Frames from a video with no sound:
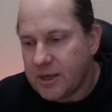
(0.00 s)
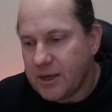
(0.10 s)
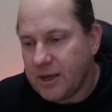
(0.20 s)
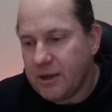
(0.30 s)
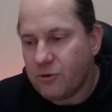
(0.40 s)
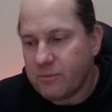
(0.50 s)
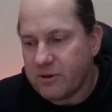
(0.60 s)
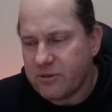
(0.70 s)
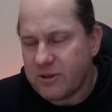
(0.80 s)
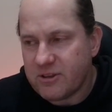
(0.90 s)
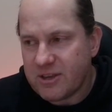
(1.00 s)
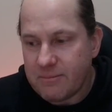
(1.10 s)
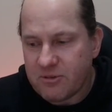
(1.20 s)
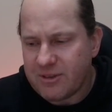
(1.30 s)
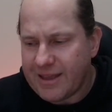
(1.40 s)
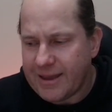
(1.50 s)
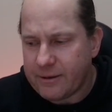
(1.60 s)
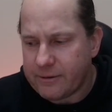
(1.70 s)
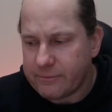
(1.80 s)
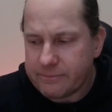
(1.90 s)
and almost it seems
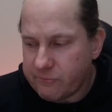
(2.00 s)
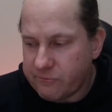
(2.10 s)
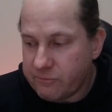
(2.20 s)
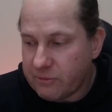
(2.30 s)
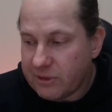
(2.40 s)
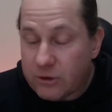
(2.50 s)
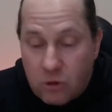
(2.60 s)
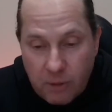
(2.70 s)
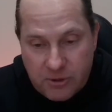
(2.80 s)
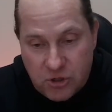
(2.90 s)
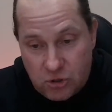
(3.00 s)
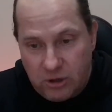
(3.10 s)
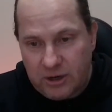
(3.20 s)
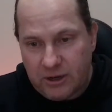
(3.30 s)
now little opportunity